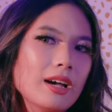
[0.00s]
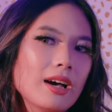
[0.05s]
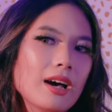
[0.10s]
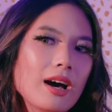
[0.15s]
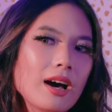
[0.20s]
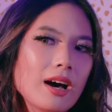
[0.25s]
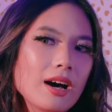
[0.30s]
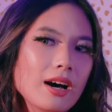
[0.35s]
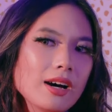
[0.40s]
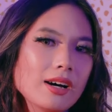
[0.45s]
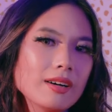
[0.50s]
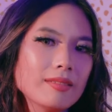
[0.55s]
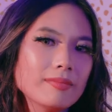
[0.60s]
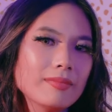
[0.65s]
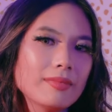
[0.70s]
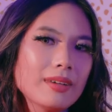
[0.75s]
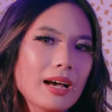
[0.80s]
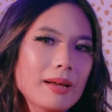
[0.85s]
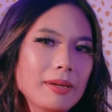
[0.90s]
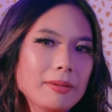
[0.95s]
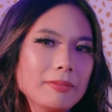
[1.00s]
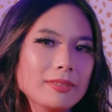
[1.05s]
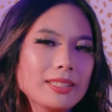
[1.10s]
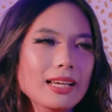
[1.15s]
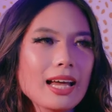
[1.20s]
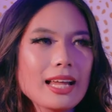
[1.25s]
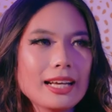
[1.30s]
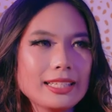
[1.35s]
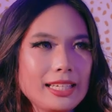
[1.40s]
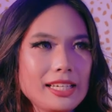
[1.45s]
I'm able to
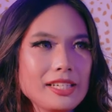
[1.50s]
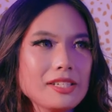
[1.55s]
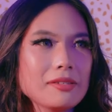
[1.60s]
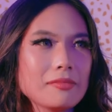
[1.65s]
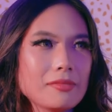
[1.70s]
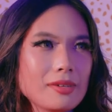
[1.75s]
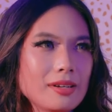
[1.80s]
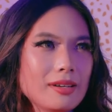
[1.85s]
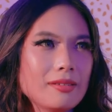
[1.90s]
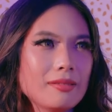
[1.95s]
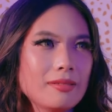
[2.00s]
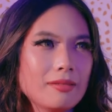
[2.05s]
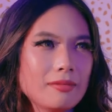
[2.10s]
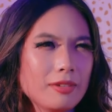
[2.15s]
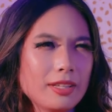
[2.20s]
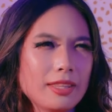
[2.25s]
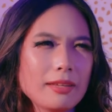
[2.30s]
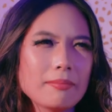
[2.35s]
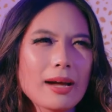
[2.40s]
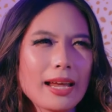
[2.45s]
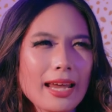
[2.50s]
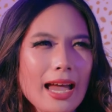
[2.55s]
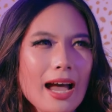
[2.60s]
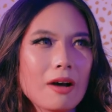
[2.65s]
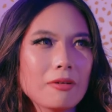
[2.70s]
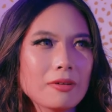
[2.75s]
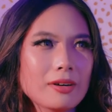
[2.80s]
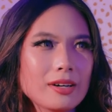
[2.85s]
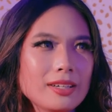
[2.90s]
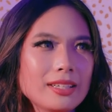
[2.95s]
kinda teach when within my
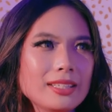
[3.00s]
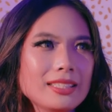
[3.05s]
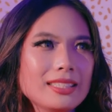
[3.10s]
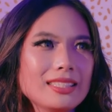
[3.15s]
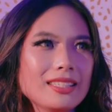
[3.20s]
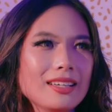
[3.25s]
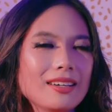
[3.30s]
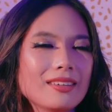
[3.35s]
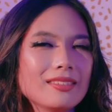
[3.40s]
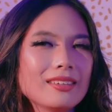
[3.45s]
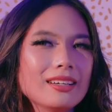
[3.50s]
hours, so